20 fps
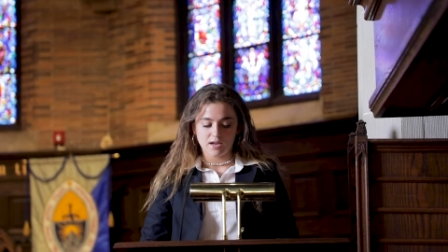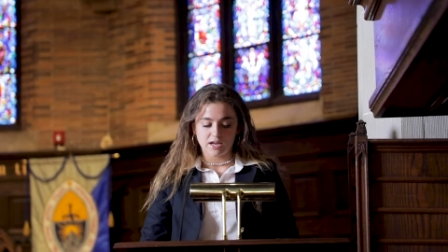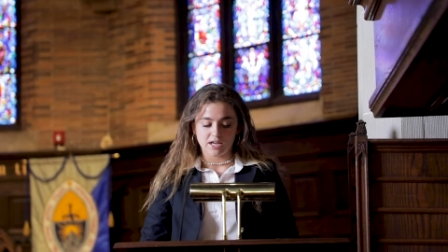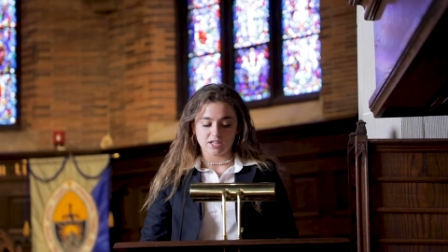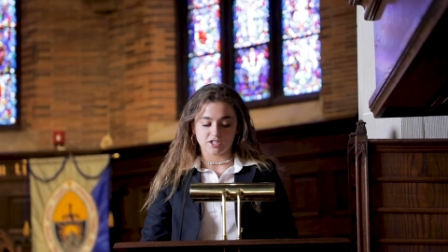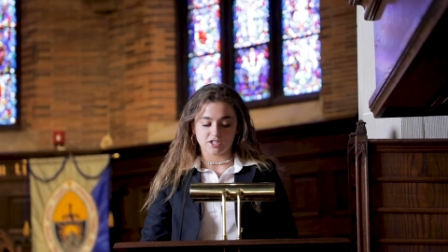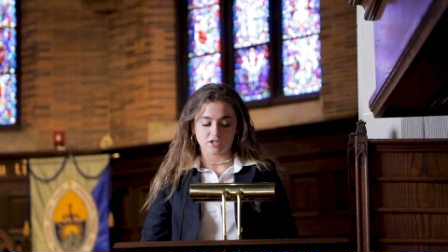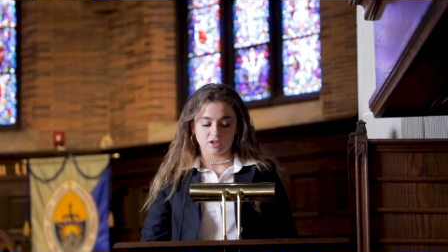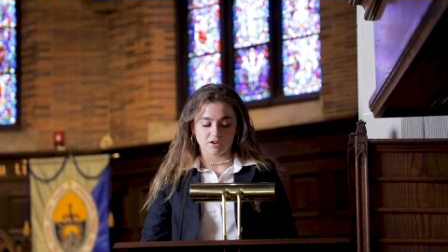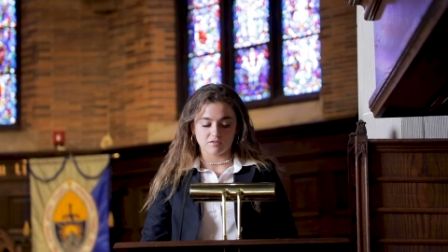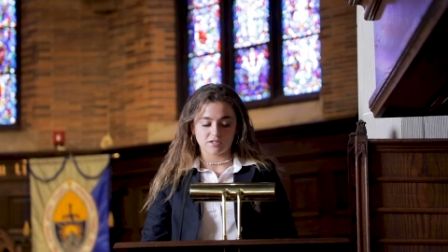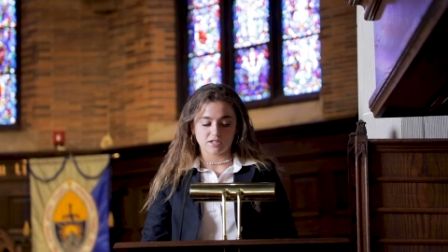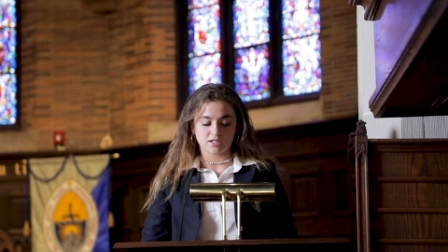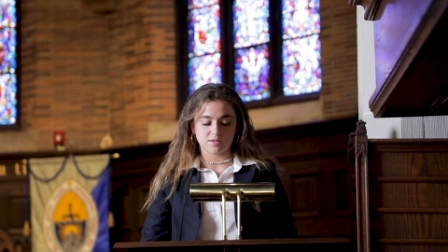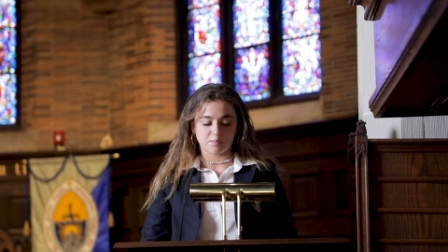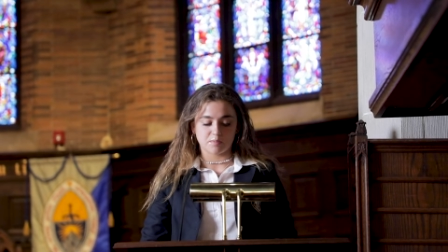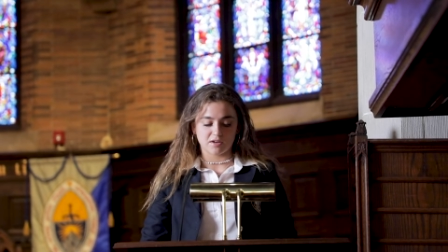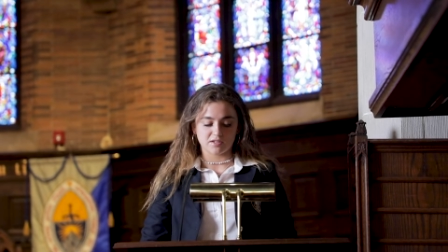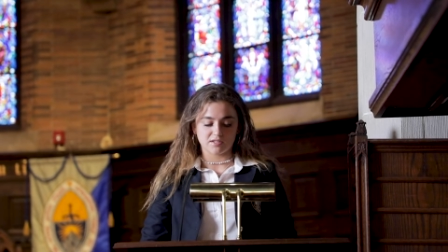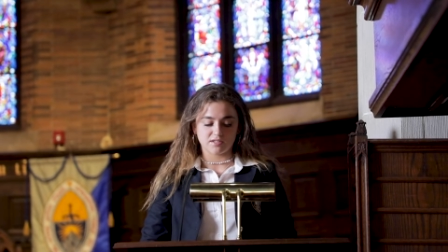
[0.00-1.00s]
It serves its
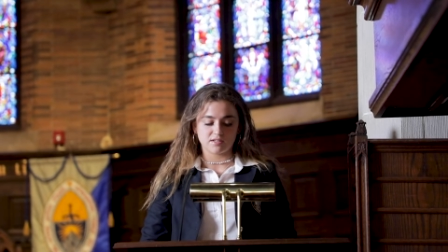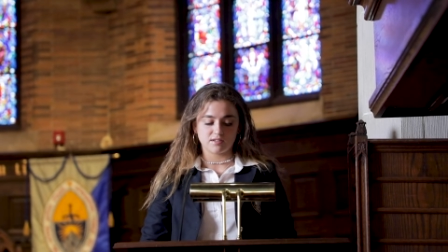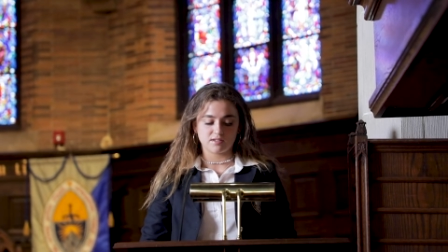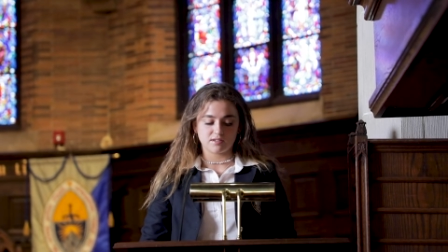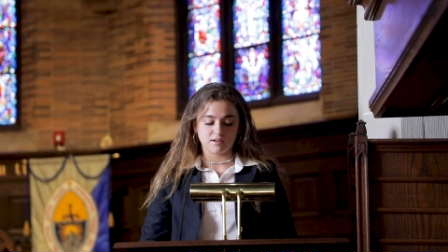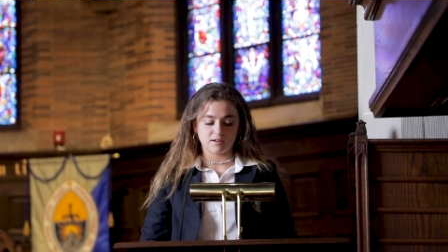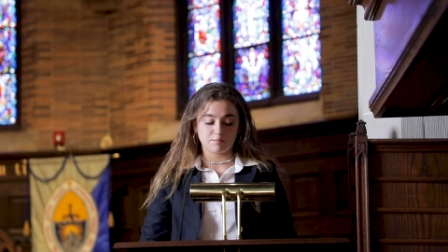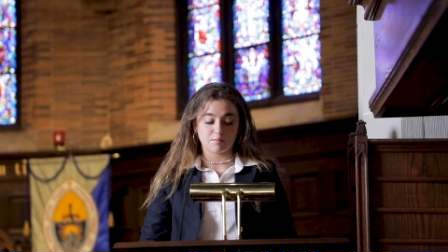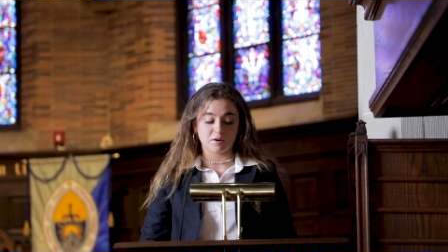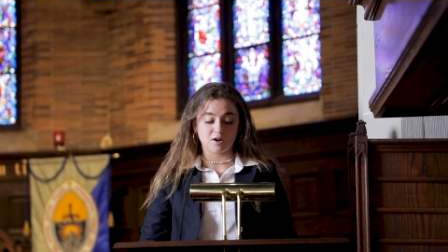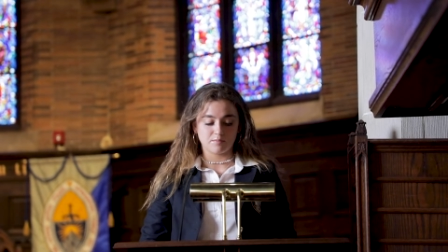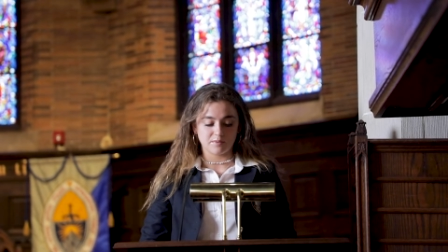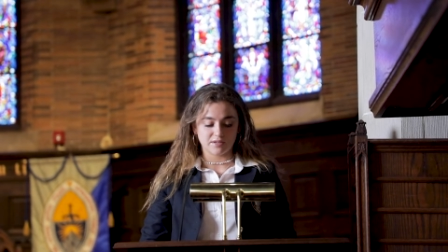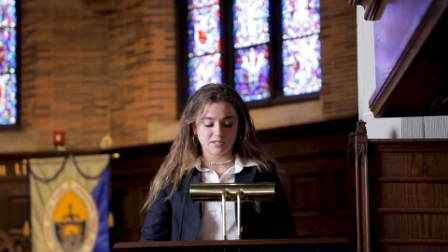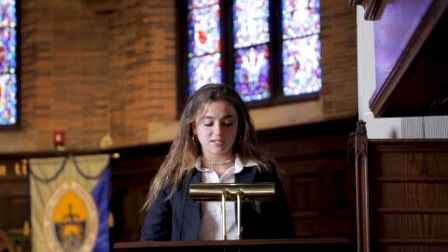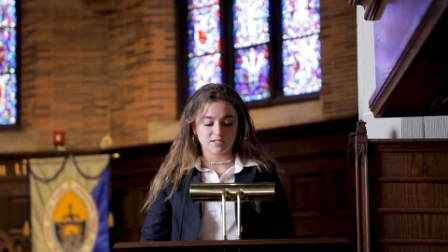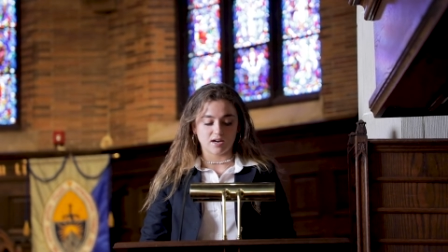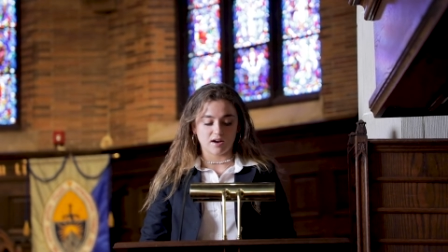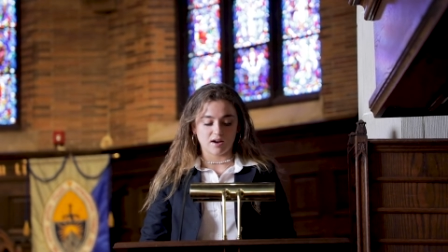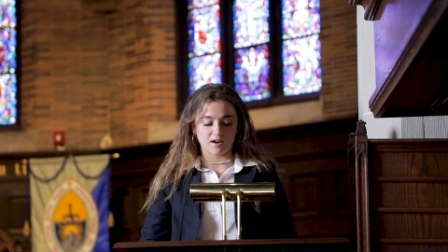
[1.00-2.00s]

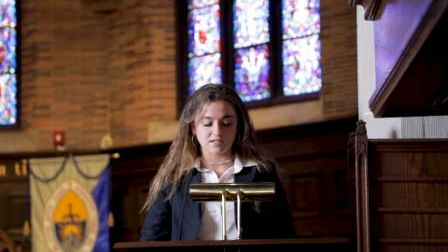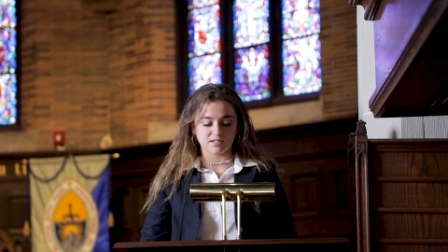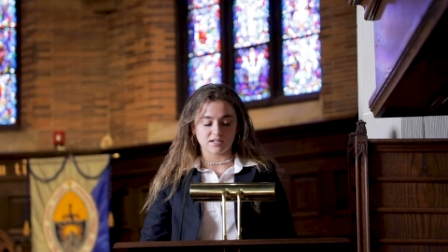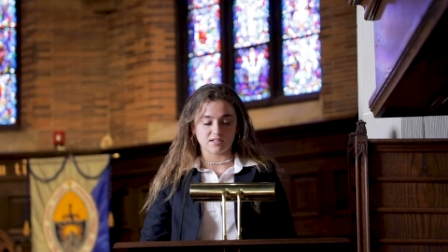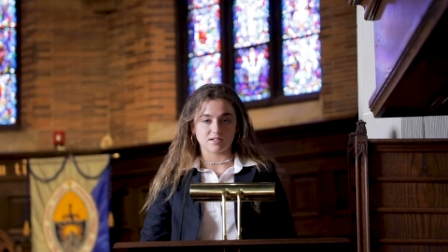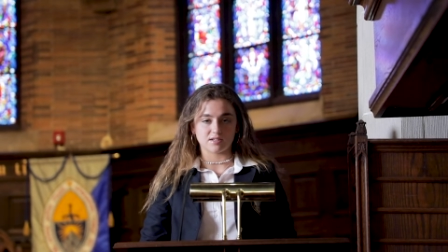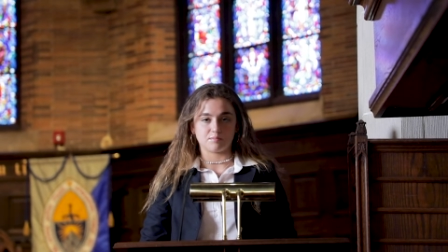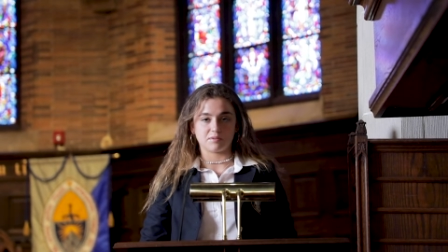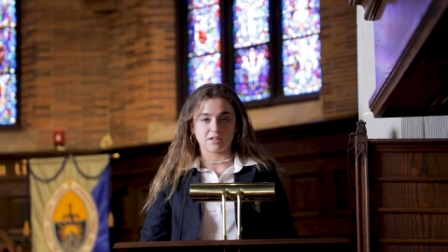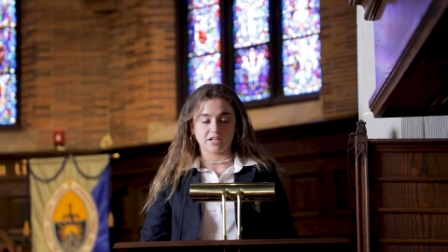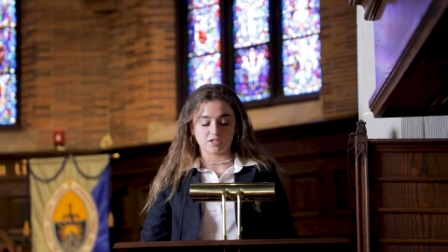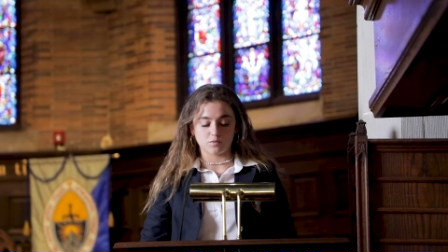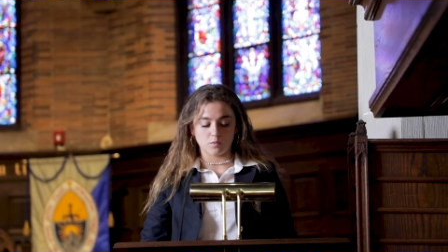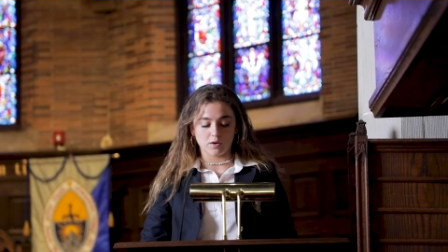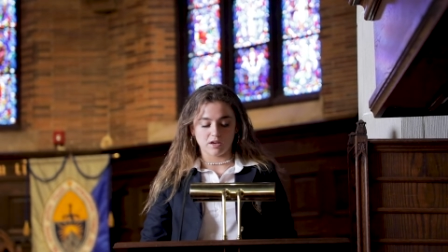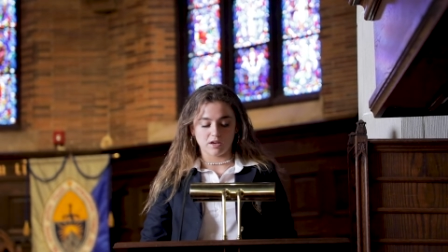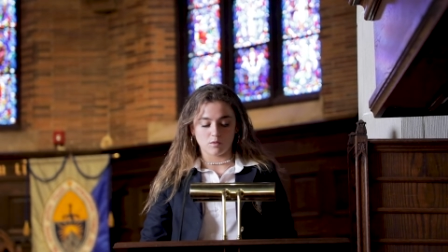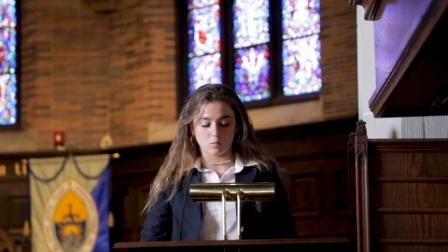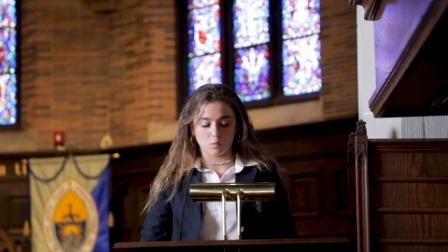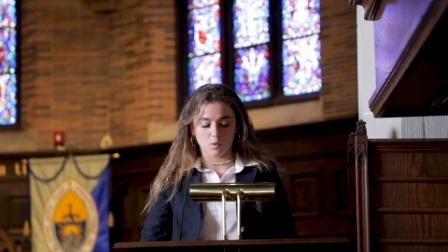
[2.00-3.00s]
purpose to us as a place
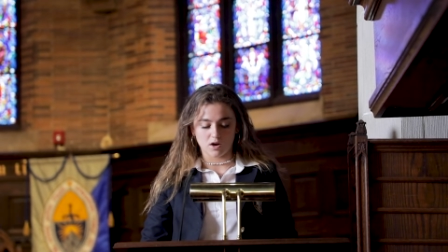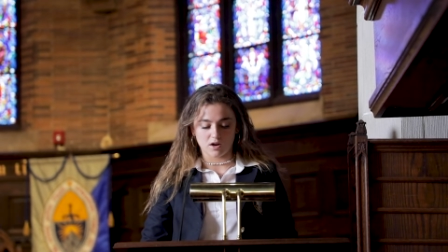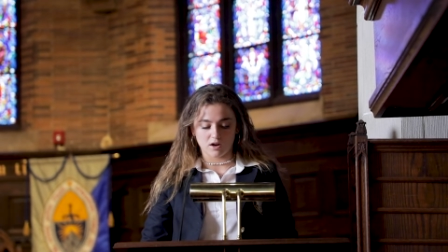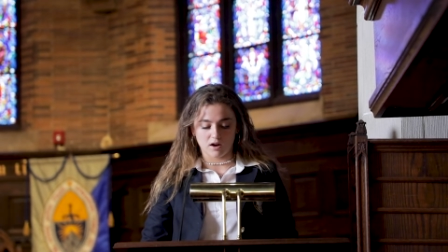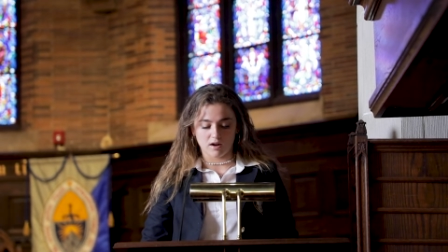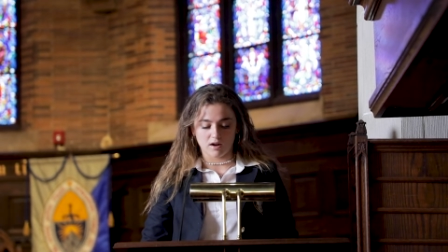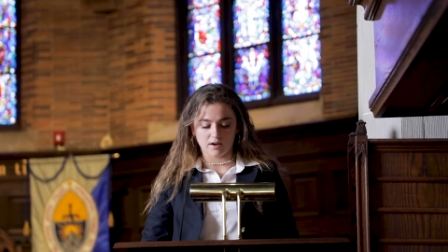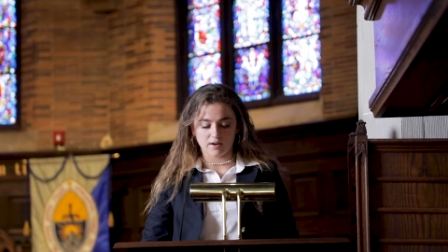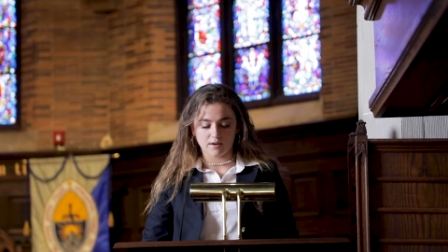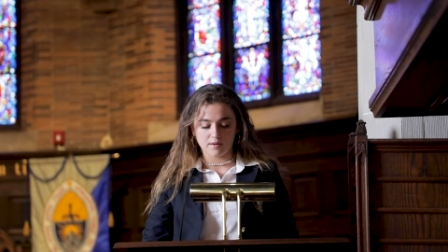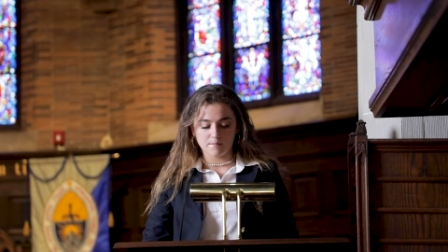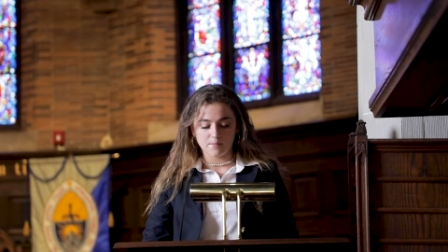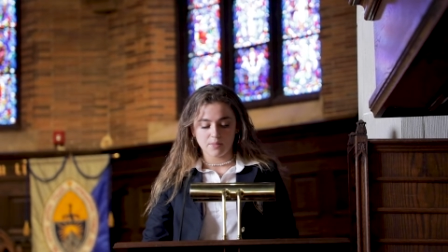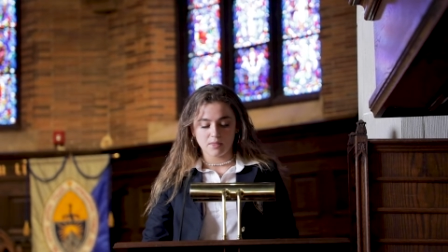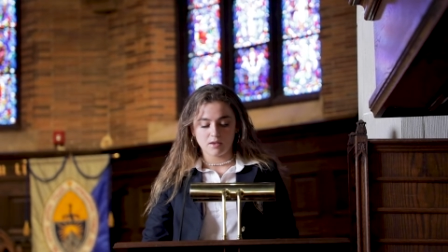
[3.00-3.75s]
we can work on.